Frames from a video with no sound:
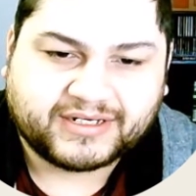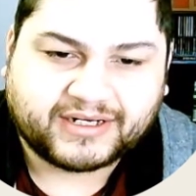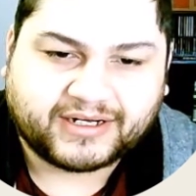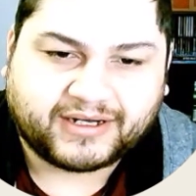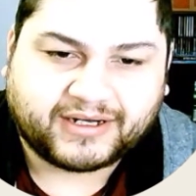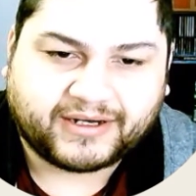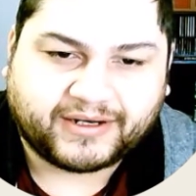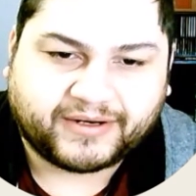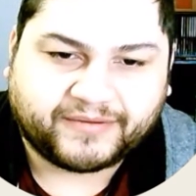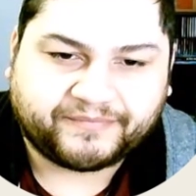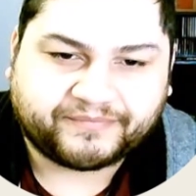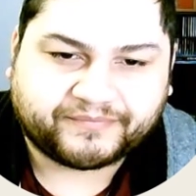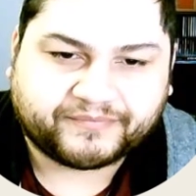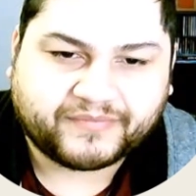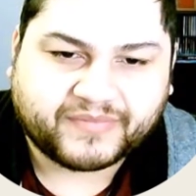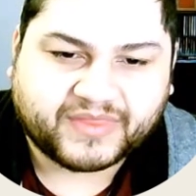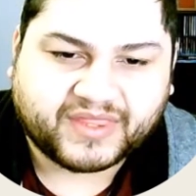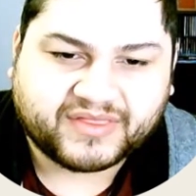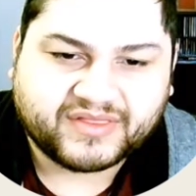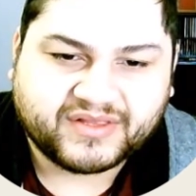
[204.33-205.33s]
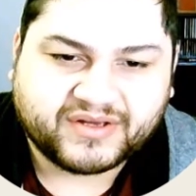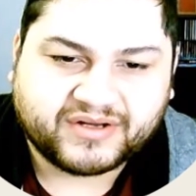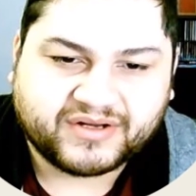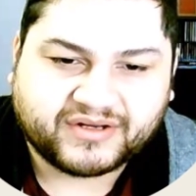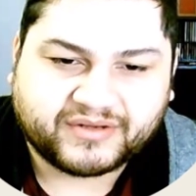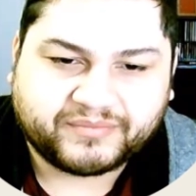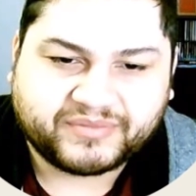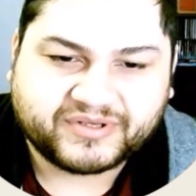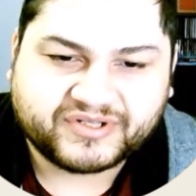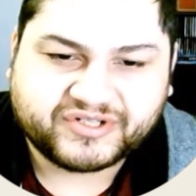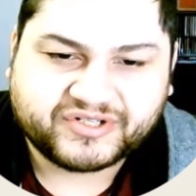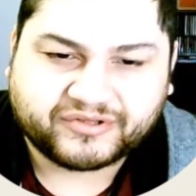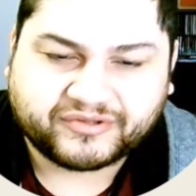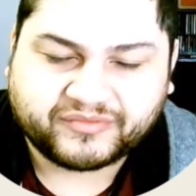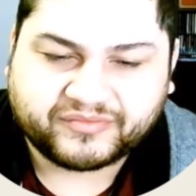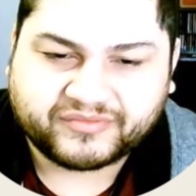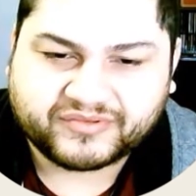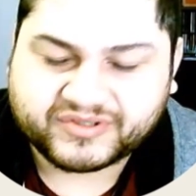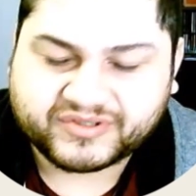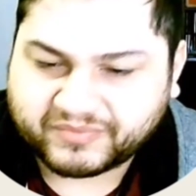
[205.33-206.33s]
The
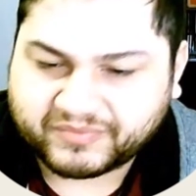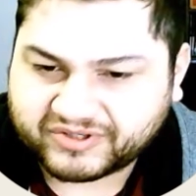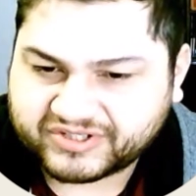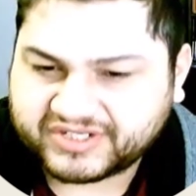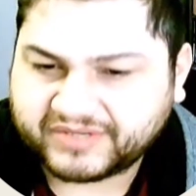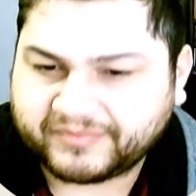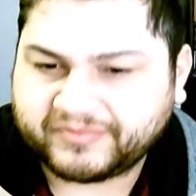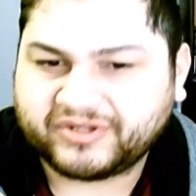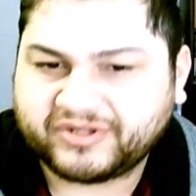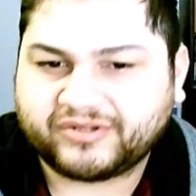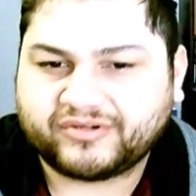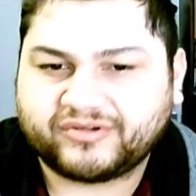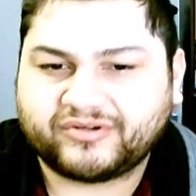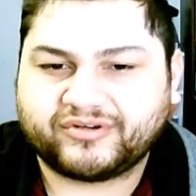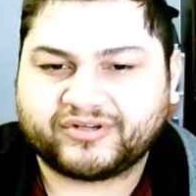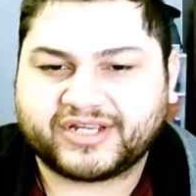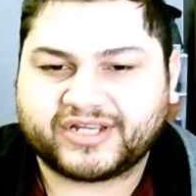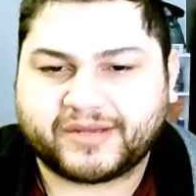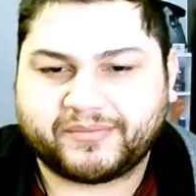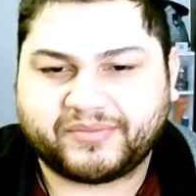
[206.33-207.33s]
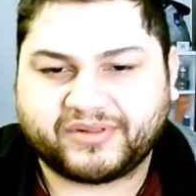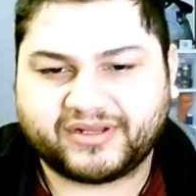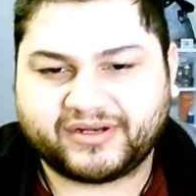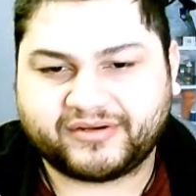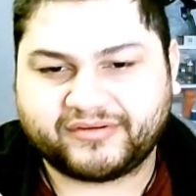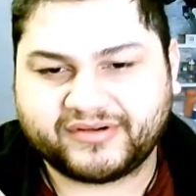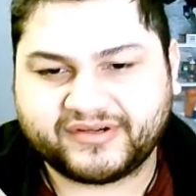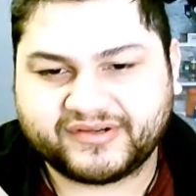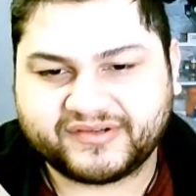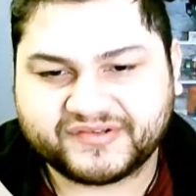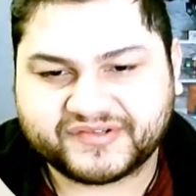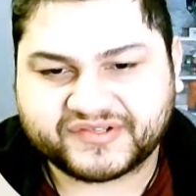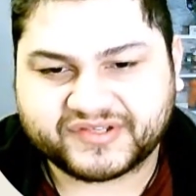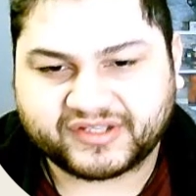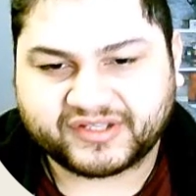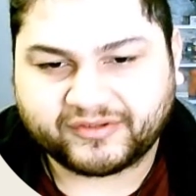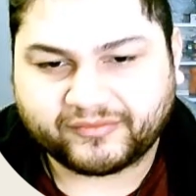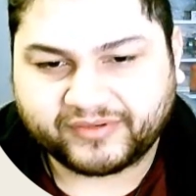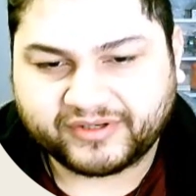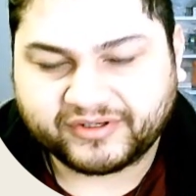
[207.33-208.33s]
vertebral capillaries
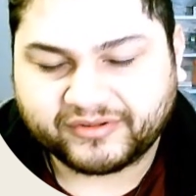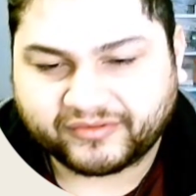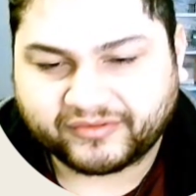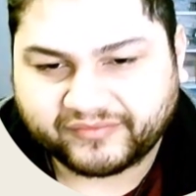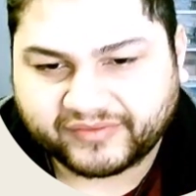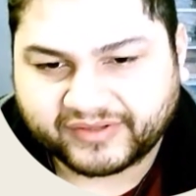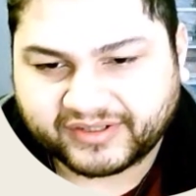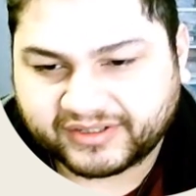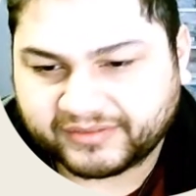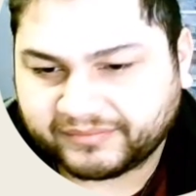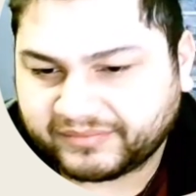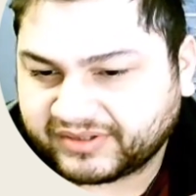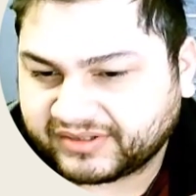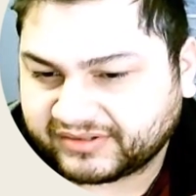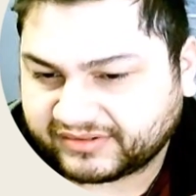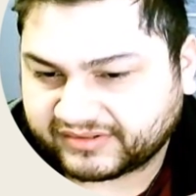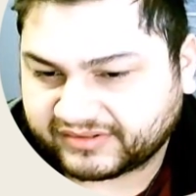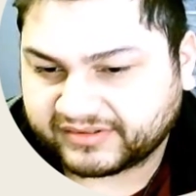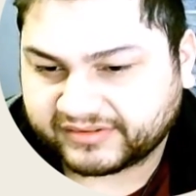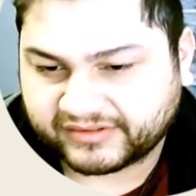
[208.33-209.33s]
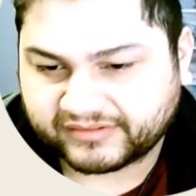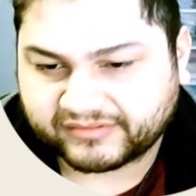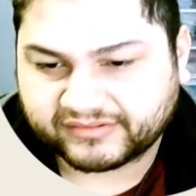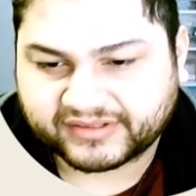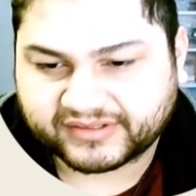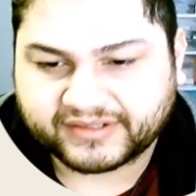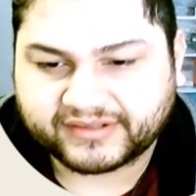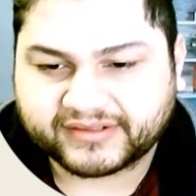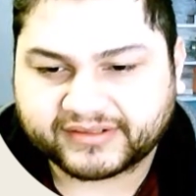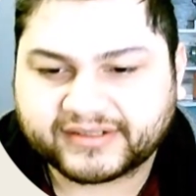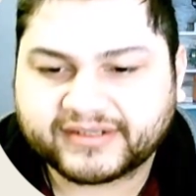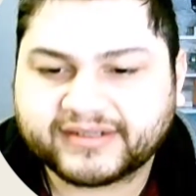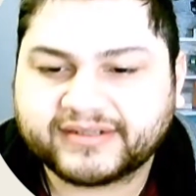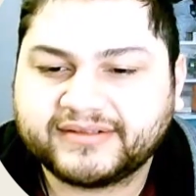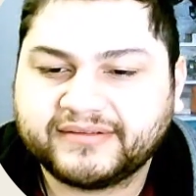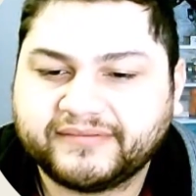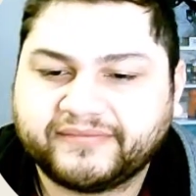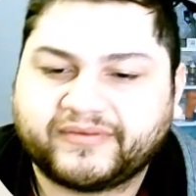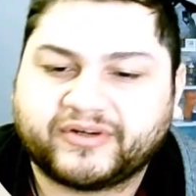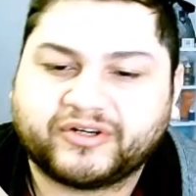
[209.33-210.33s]
and the renal vein being, again,
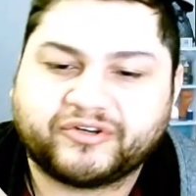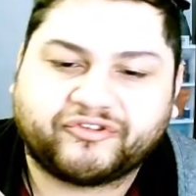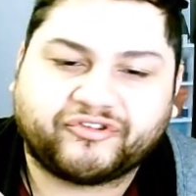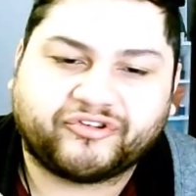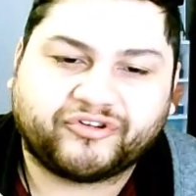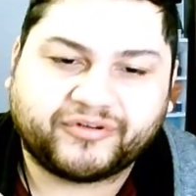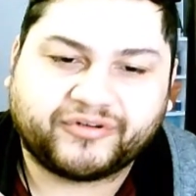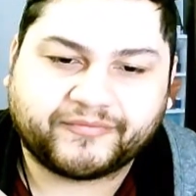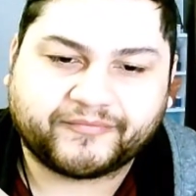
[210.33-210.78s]
kidney function,